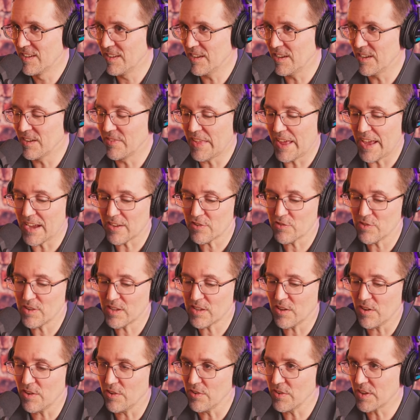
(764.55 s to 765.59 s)
Uh, they actually
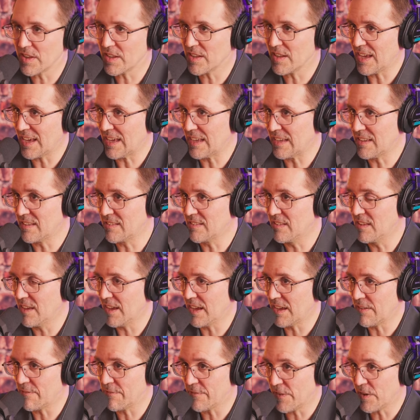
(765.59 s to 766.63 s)
called it a,
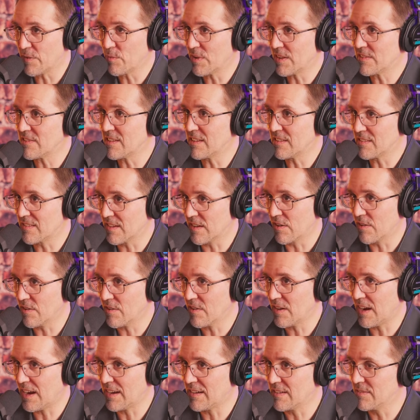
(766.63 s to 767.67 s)
a fundraising
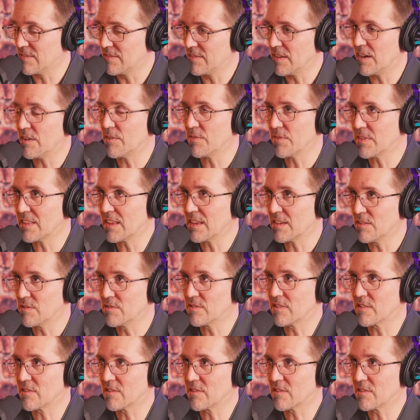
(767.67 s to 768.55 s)
dinner. I, okay. d- I don't think they used the